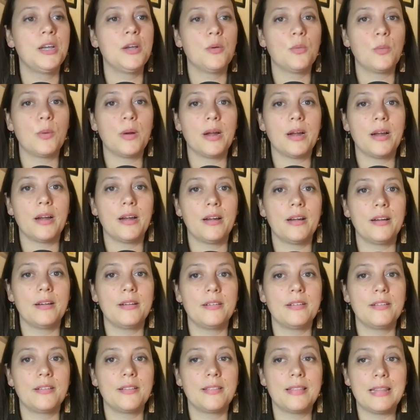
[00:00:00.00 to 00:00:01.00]
where
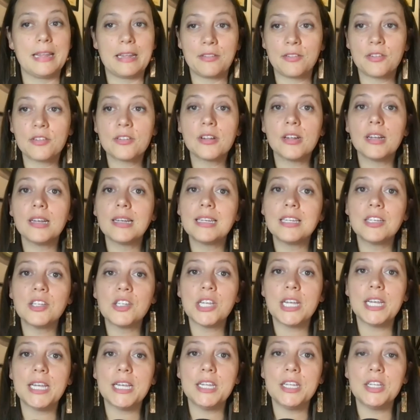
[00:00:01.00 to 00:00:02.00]
things are starting to
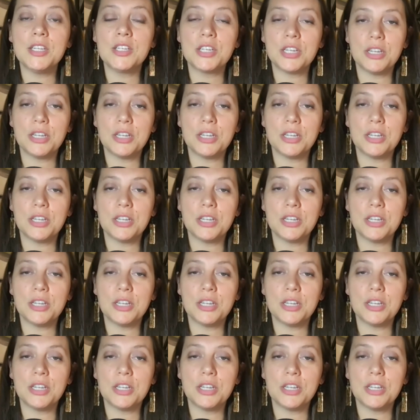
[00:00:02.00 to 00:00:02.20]
change